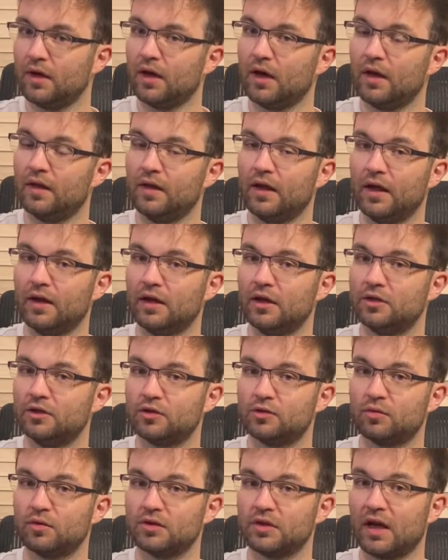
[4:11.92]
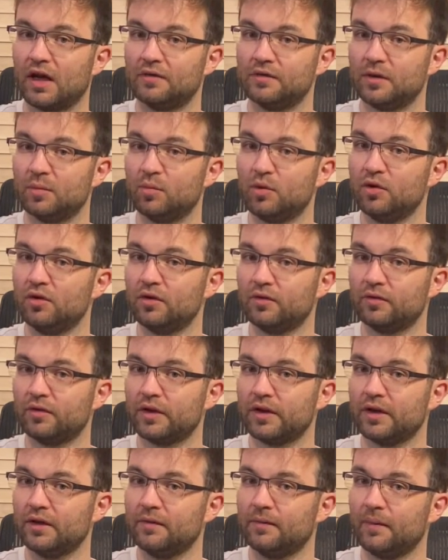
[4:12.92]
and then he just resolves it
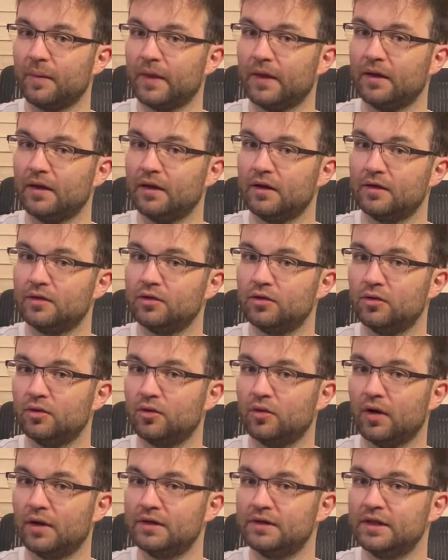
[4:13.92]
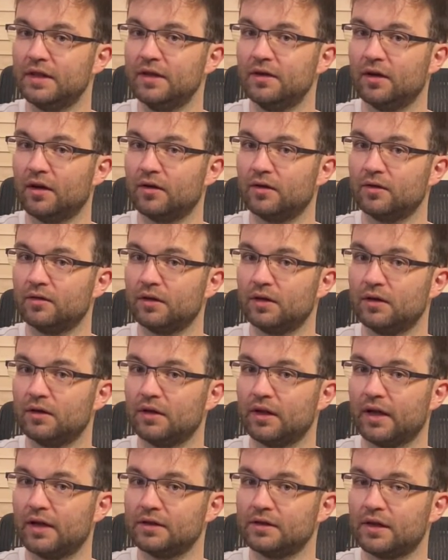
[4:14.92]
beautifully to a D note. He
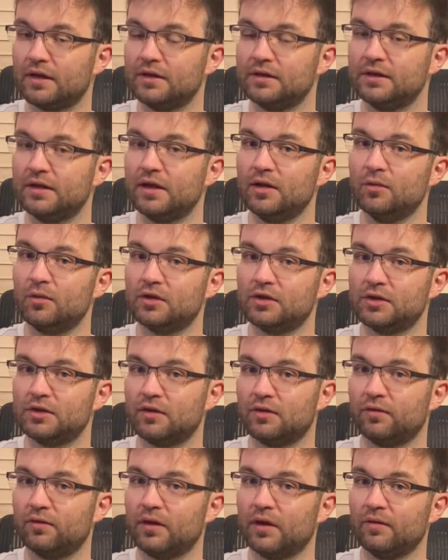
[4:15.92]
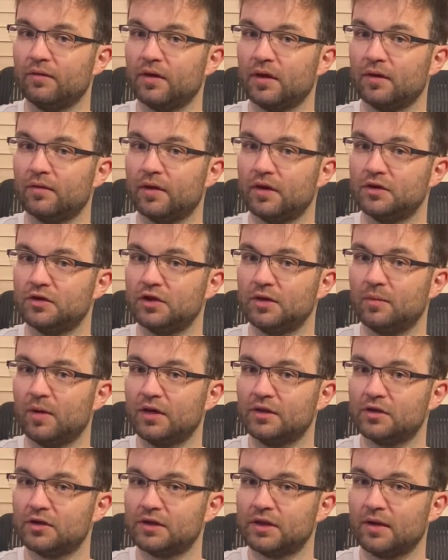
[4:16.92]
lands on a D, which is the 5th of our G
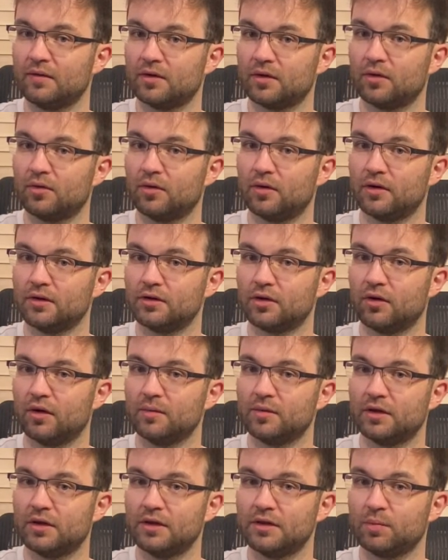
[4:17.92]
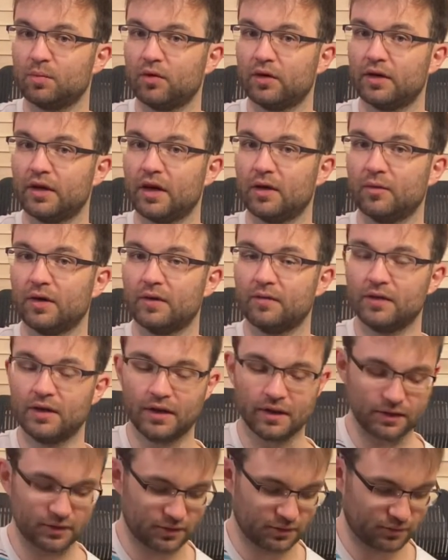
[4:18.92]
major 7 chord. So up to this point now we have
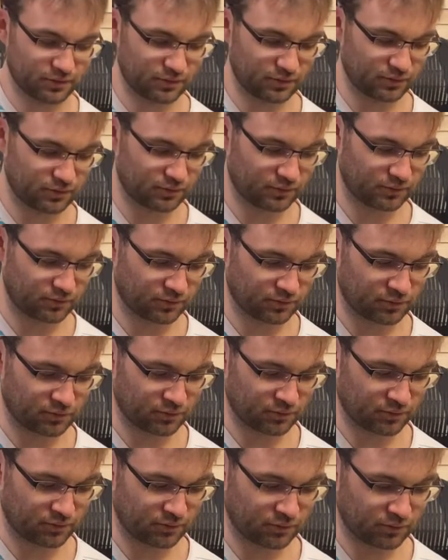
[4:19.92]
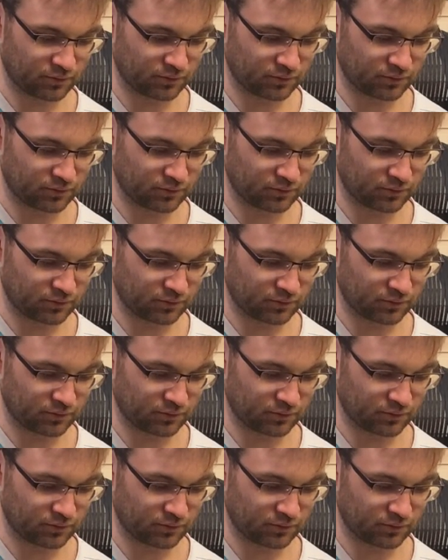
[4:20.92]
this. Alright,